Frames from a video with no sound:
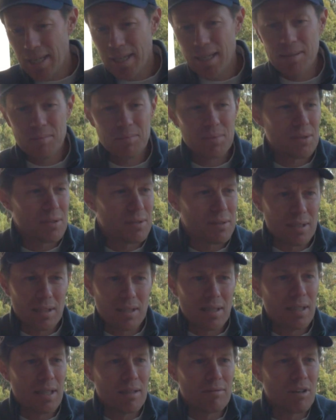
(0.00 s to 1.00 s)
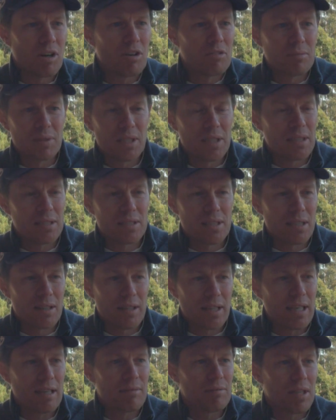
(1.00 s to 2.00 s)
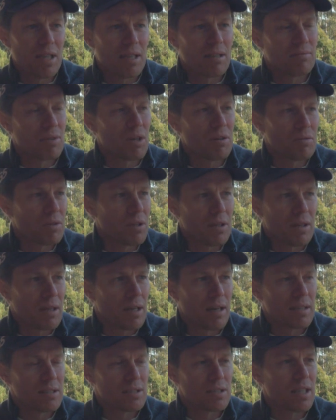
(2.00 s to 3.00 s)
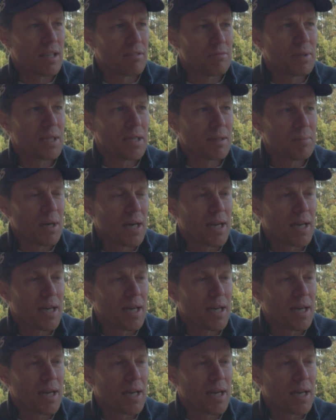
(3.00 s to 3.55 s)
games, uh, involvement in this that I can ever get involved with. I, I just love